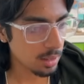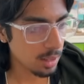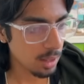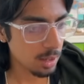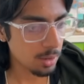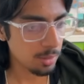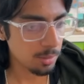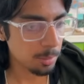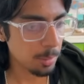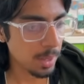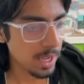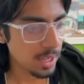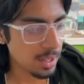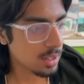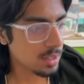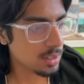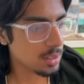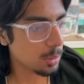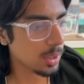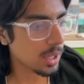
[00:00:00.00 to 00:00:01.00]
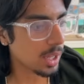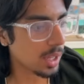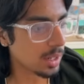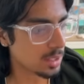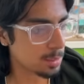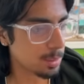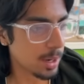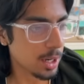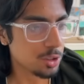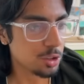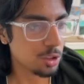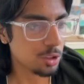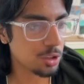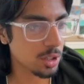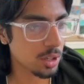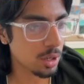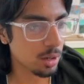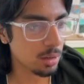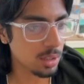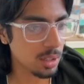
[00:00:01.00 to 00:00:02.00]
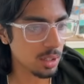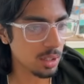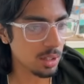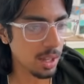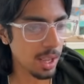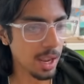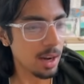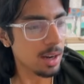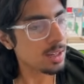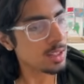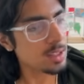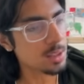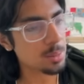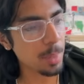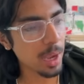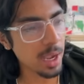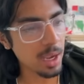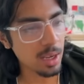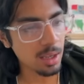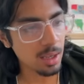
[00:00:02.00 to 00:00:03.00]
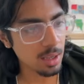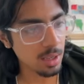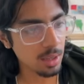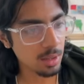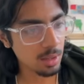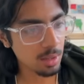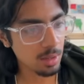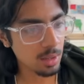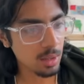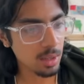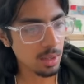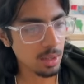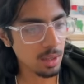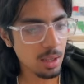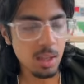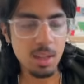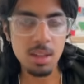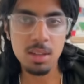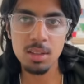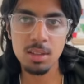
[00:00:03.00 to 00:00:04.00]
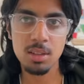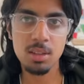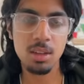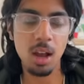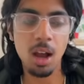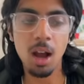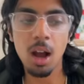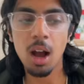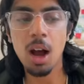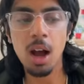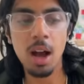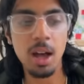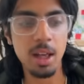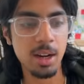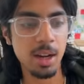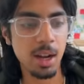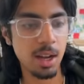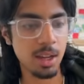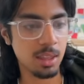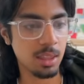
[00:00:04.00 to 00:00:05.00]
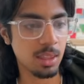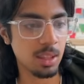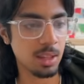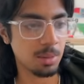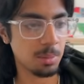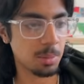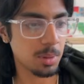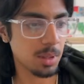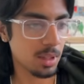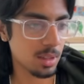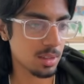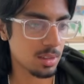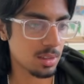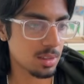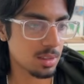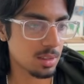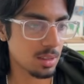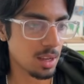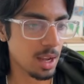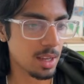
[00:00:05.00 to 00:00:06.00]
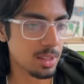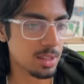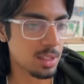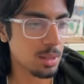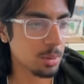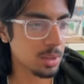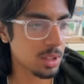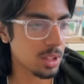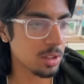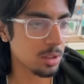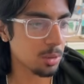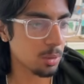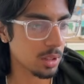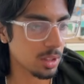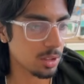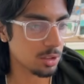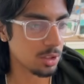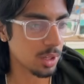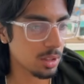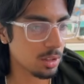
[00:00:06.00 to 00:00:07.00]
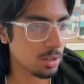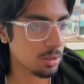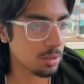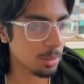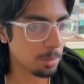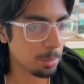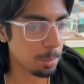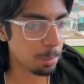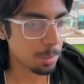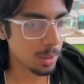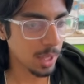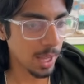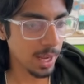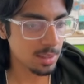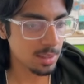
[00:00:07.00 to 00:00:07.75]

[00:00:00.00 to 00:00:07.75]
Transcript: of mech. So we got a Spectral Dragonian. Arin's mech is odd, I think, because I see what they're doing. They're trying to do the black